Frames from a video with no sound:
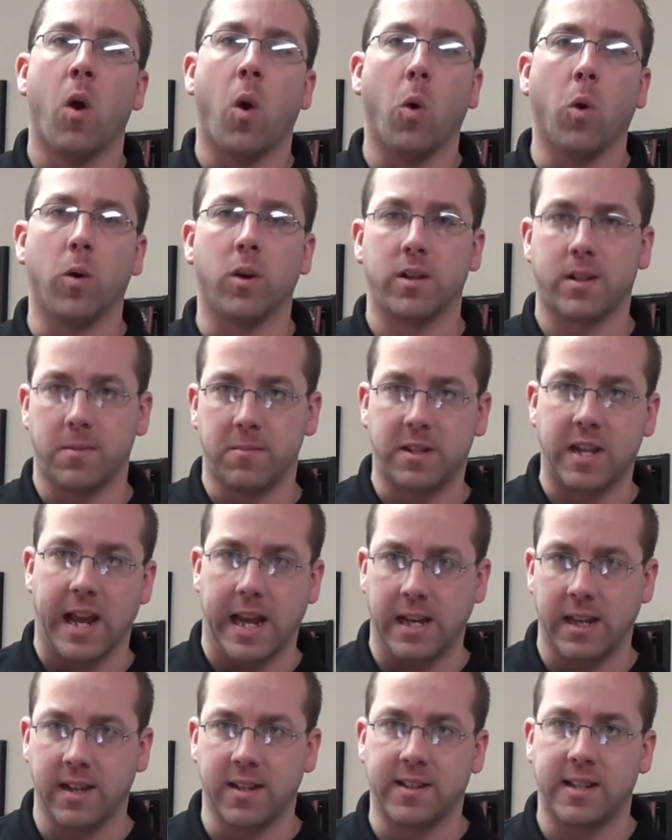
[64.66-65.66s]
or some
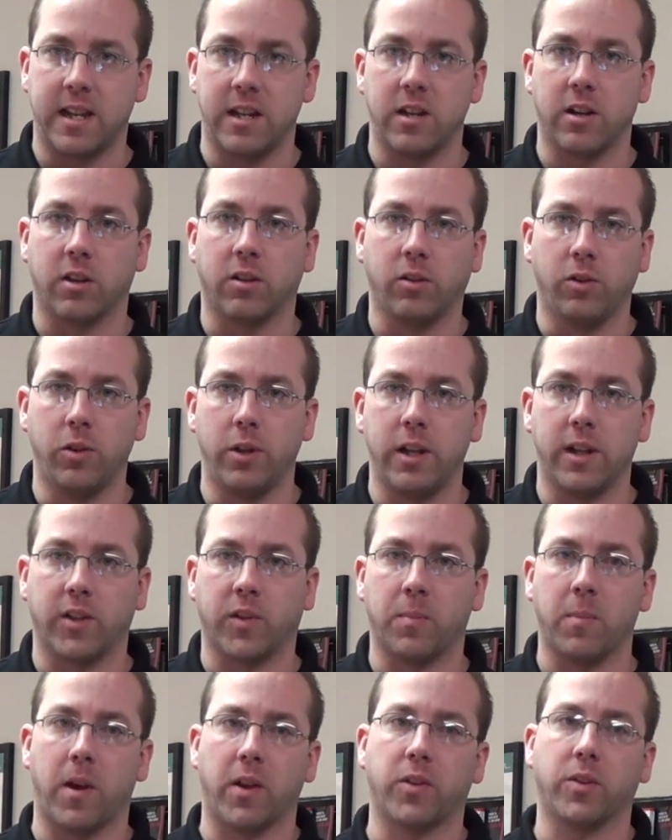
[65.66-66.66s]
tightness in your
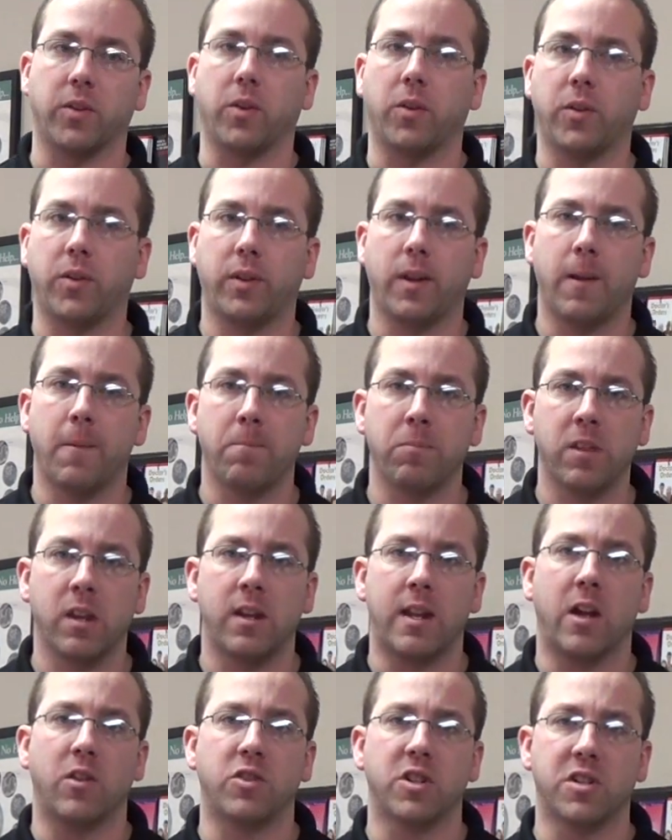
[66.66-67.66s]
gluteus muscles.
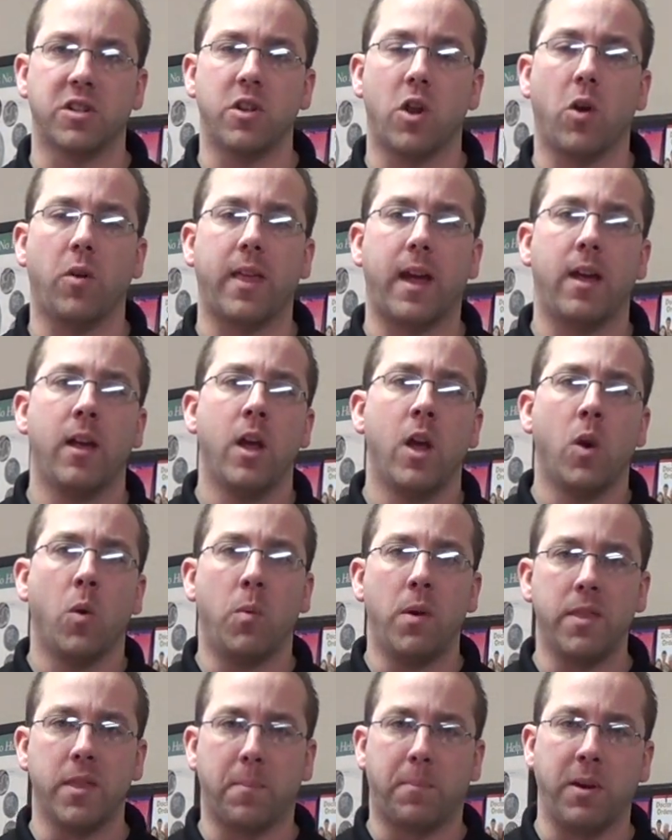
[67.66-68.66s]
Now just know that
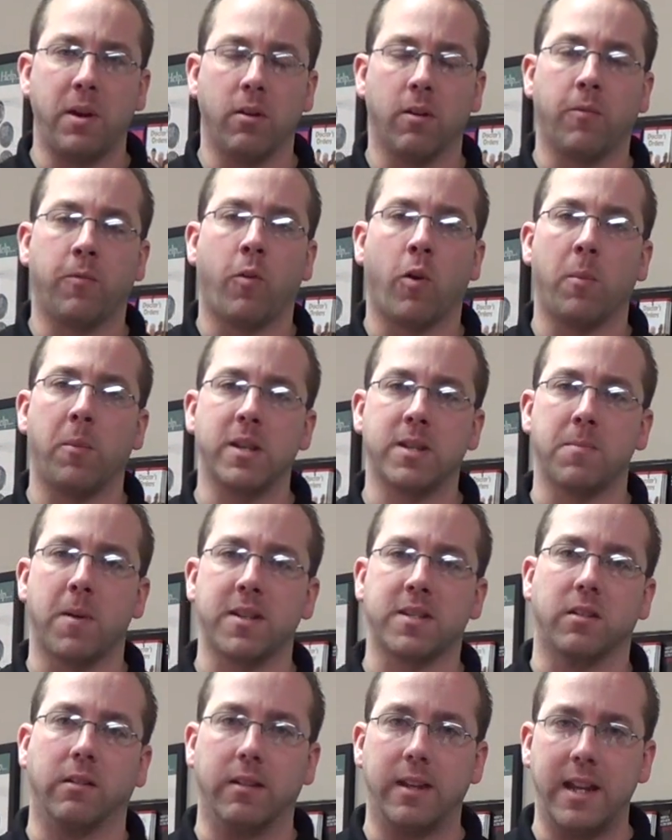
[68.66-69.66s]
when the piriformis
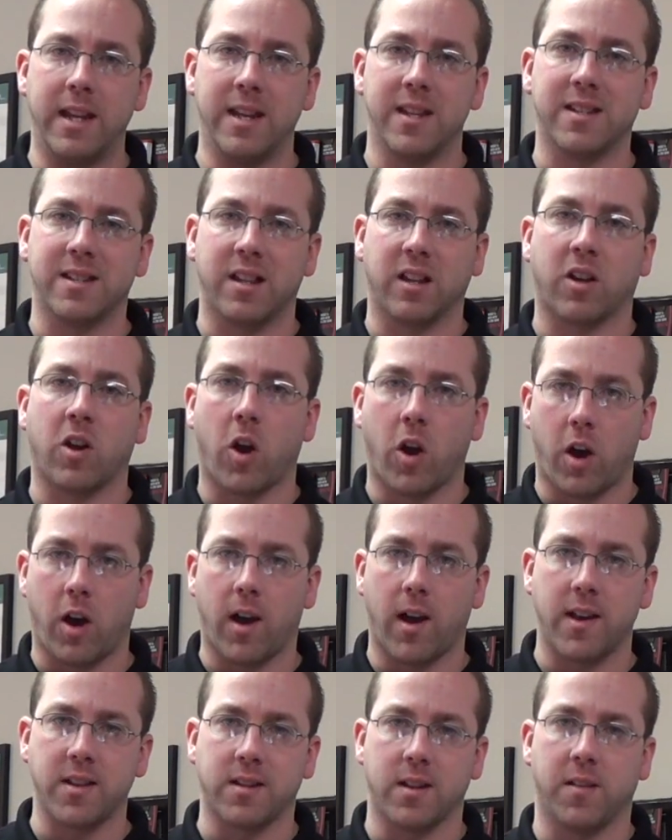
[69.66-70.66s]
muscle is the
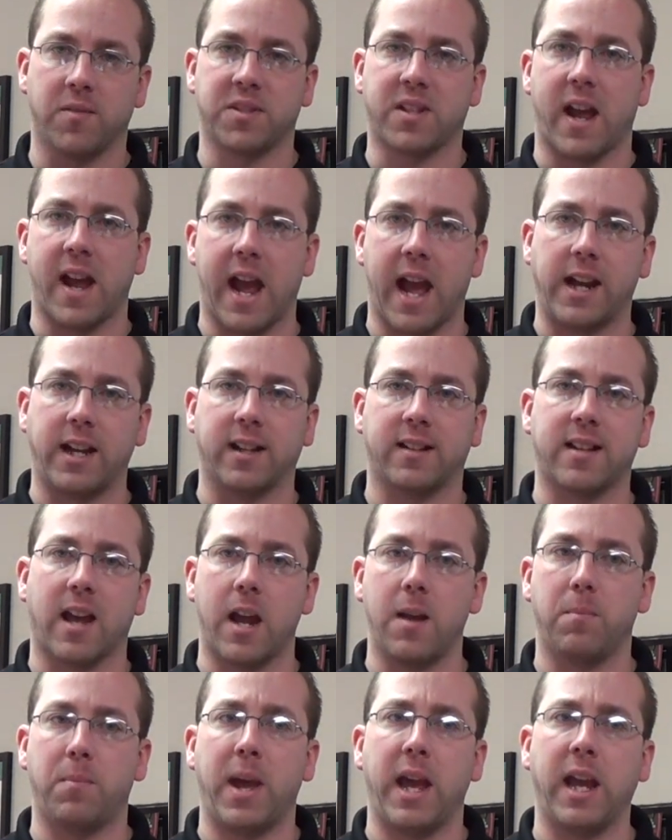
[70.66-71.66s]
cause of sciatic
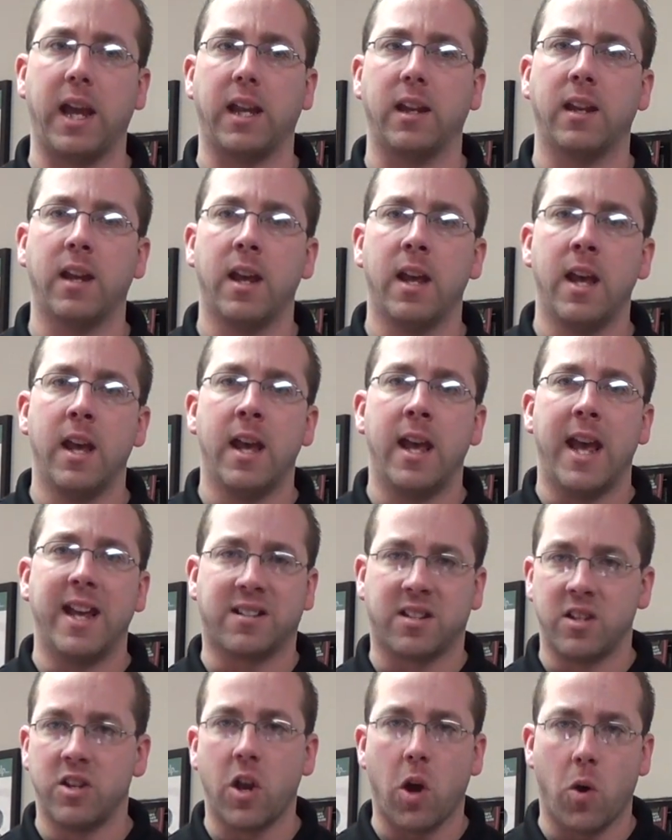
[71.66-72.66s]
type pain,
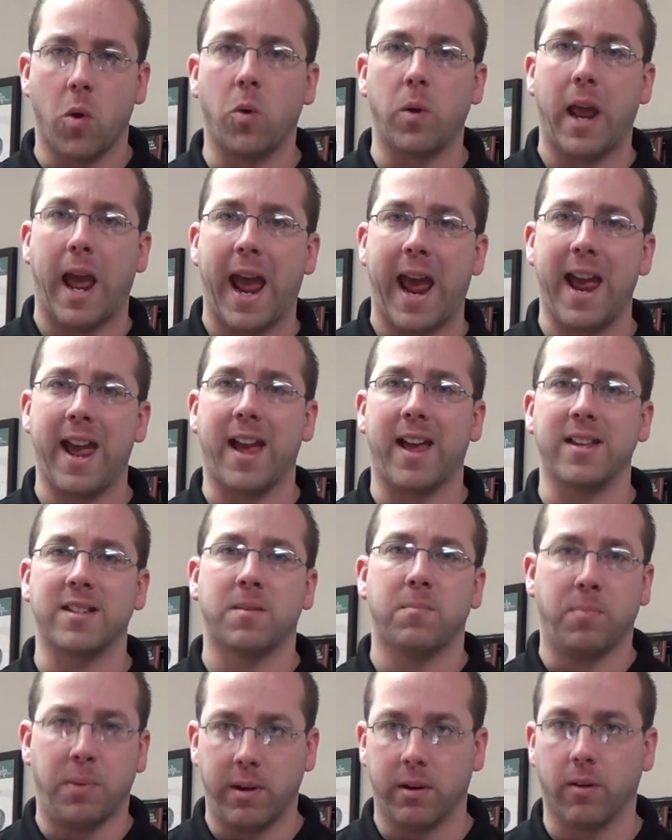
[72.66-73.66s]
it's known
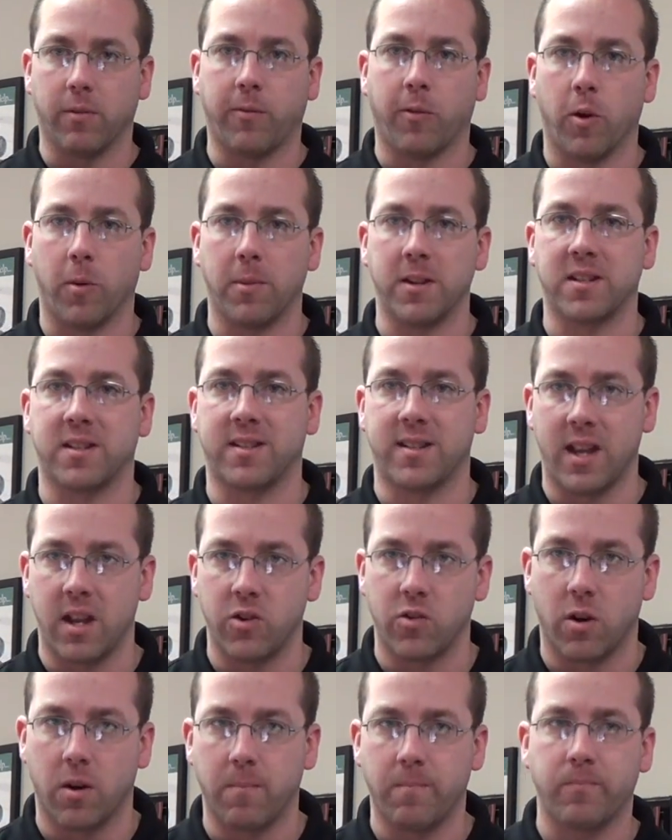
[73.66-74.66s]
as piriformis
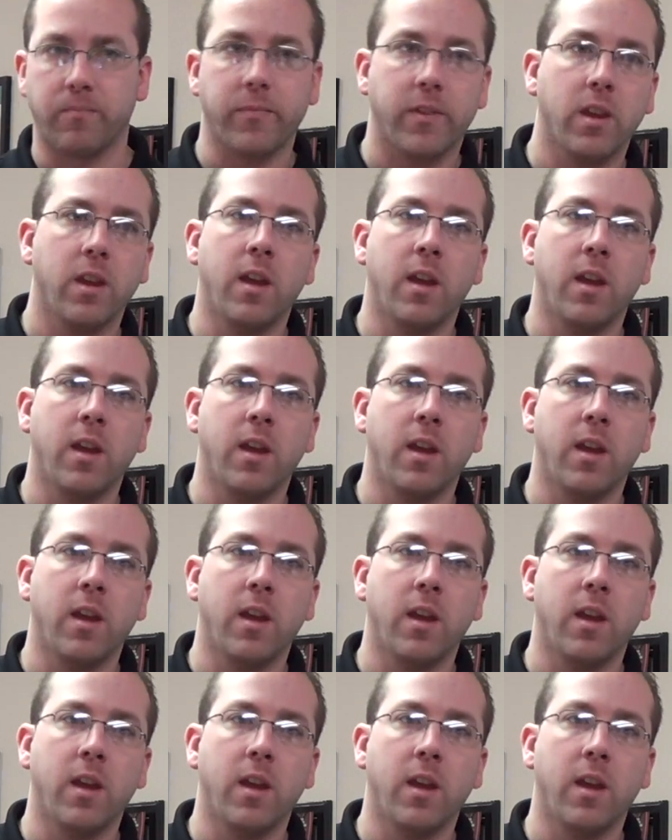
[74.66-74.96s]
syndrome.